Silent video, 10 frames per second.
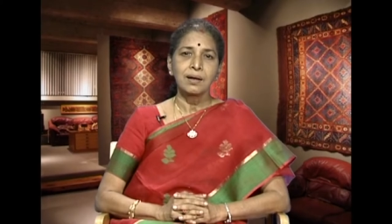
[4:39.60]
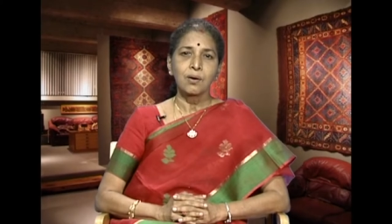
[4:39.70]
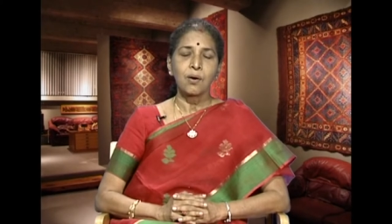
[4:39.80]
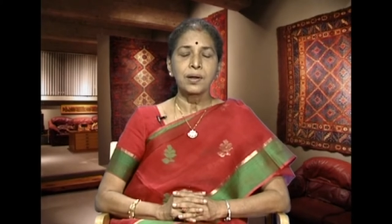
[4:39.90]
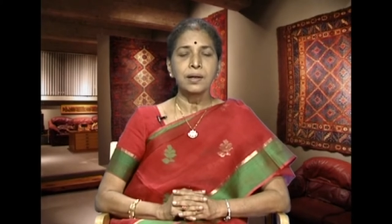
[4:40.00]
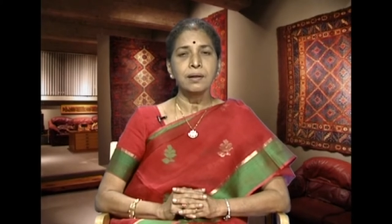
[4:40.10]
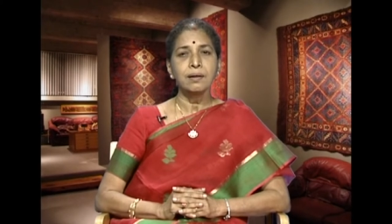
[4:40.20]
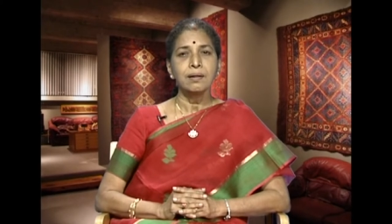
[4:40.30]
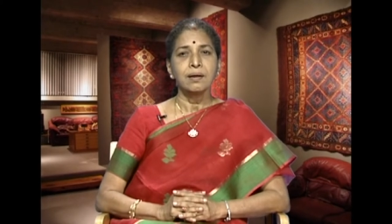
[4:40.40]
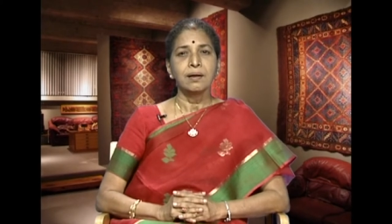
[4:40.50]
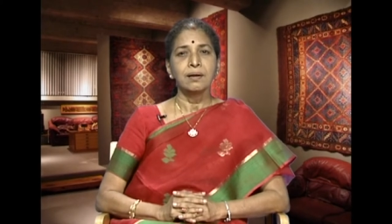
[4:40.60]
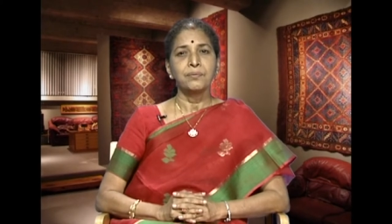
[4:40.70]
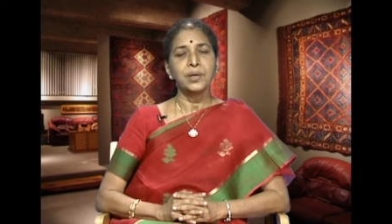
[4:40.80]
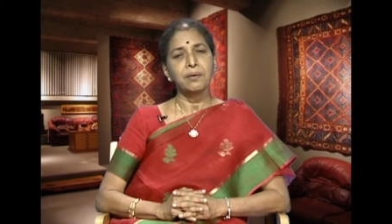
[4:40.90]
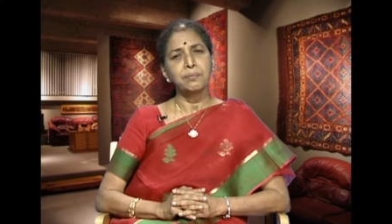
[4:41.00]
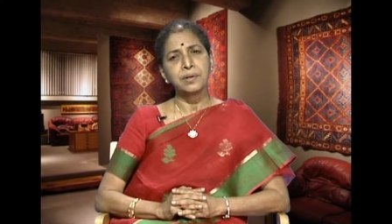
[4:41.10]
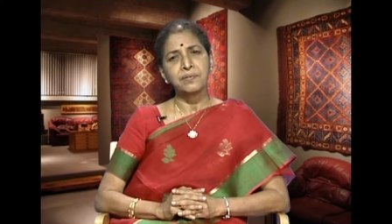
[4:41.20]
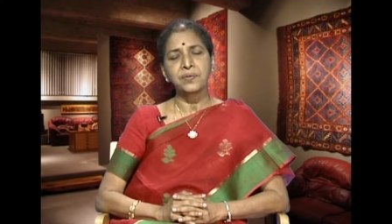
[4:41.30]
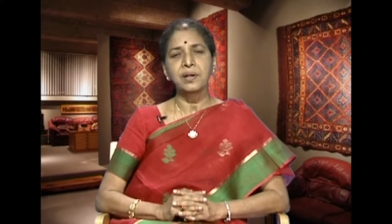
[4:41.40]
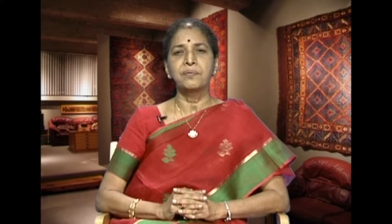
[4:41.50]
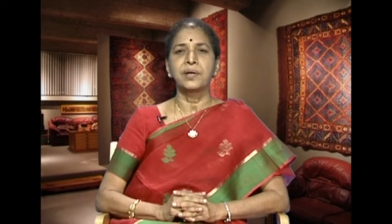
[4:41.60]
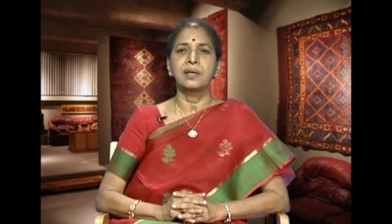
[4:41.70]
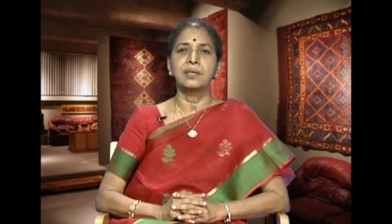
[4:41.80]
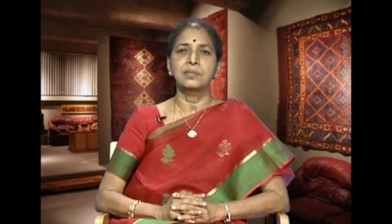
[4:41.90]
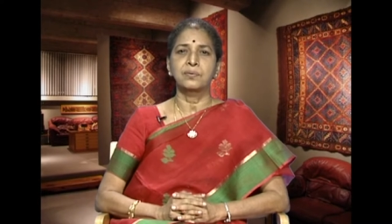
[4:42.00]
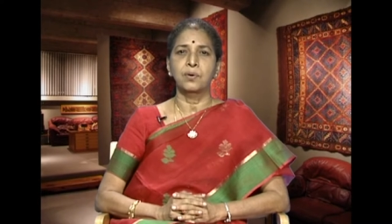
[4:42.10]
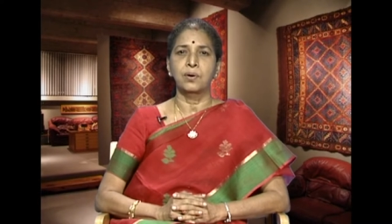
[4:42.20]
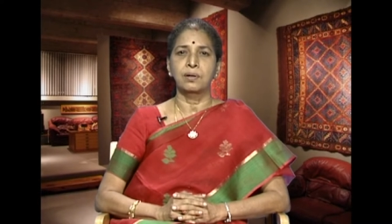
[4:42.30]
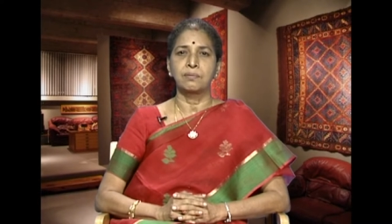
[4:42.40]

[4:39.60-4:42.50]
cotton uh, we have different varieties of cotton.